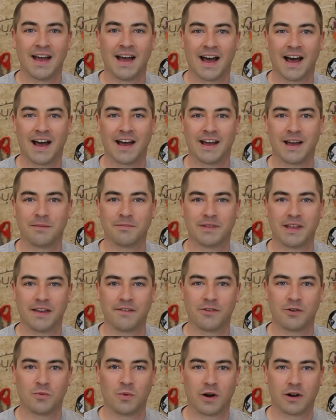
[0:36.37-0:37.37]
Hi, I'm
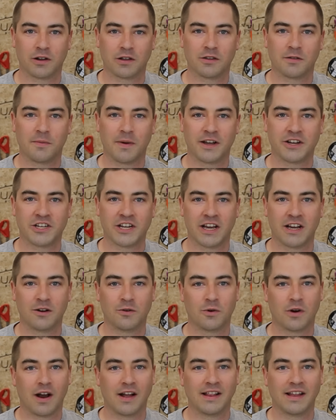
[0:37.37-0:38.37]
David. Welcome to my
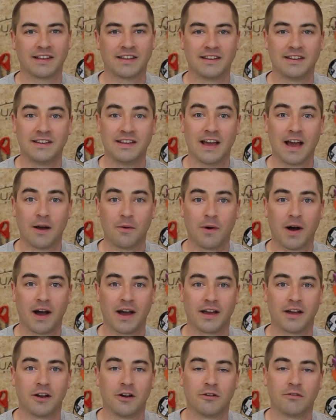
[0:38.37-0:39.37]
channel where I like to
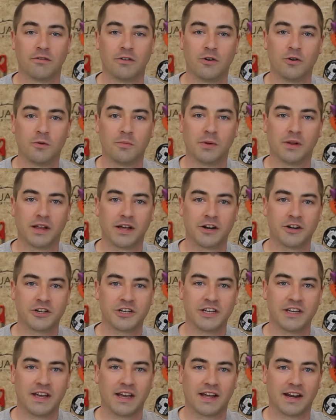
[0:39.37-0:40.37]
DIY renewable
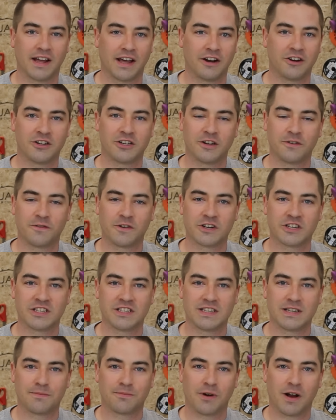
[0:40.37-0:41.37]
energy and energy
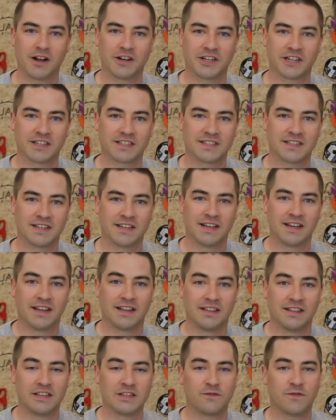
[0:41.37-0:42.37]
efficiency projects.
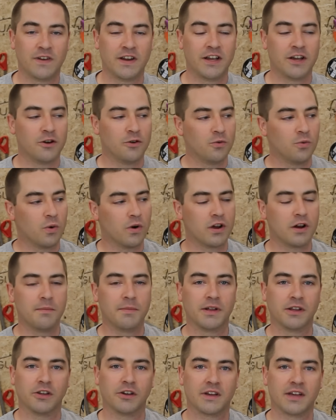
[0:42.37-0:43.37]
This video, we're going to
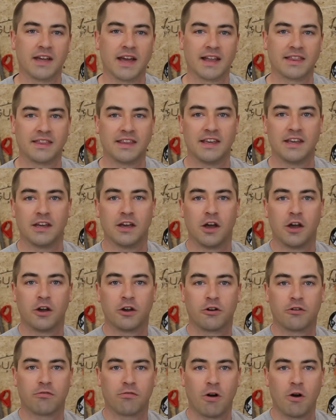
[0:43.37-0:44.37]
be looking at the
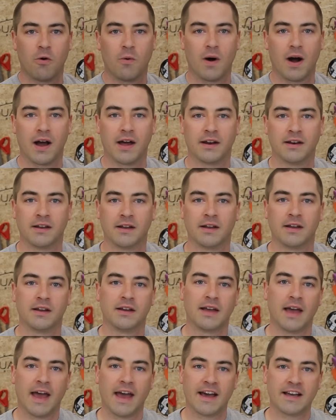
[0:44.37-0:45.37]
Growatt
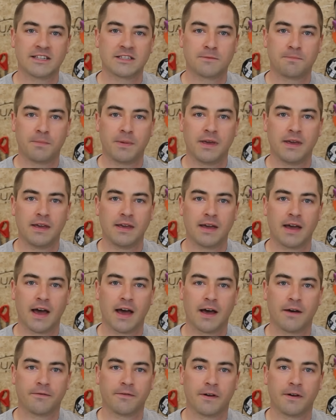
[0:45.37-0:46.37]

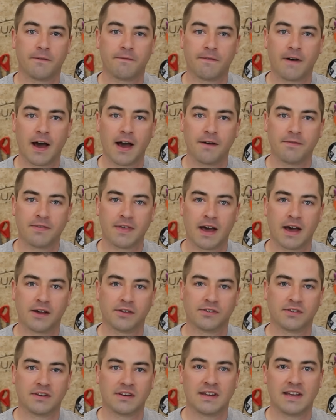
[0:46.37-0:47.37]
SPF
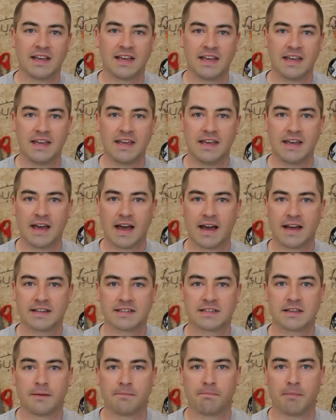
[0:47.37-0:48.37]
5000
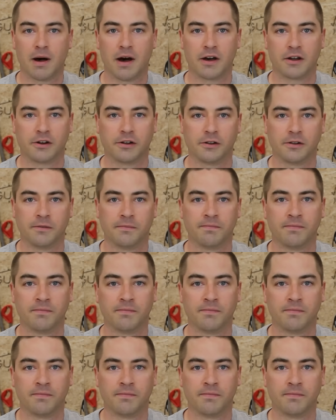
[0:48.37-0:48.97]
ES model.